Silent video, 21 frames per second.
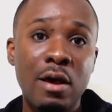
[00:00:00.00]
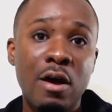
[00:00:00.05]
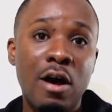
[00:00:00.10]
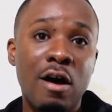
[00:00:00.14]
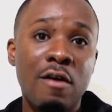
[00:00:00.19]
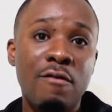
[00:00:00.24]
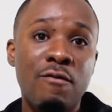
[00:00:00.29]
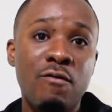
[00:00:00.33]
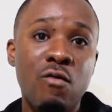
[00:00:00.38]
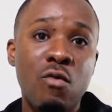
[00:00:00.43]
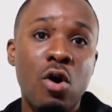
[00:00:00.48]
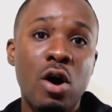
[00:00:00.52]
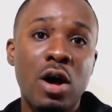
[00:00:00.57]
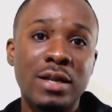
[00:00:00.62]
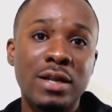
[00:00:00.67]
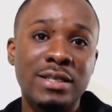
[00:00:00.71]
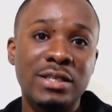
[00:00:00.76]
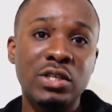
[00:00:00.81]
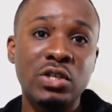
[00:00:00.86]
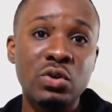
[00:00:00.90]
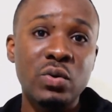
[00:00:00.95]
of
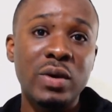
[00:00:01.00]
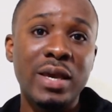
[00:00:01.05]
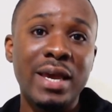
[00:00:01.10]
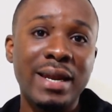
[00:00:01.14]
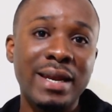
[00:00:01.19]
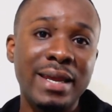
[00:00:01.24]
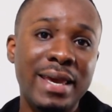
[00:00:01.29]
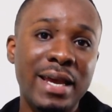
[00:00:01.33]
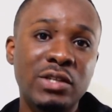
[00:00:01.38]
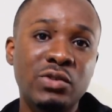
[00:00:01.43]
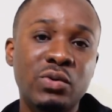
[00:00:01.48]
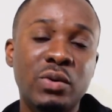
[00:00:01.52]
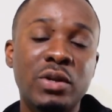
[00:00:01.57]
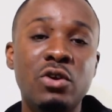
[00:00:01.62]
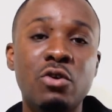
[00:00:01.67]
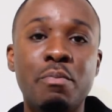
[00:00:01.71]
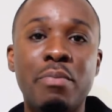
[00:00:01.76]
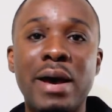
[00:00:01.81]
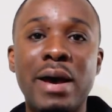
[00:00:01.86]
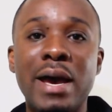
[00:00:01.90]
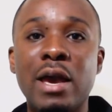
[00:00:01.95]
what you can get when you
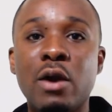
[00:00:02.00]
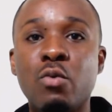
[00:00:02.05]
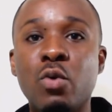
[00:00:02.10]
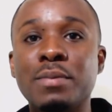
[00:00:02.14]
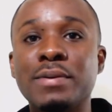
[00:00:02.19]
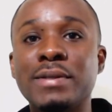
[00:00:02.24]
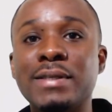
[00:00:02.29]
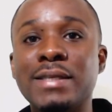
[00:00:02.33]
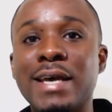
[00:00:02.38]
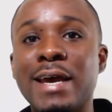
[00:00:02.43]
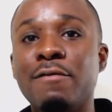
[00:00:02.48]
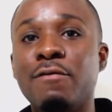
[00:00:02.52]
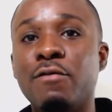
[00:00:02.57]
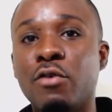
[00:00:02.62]
buy a website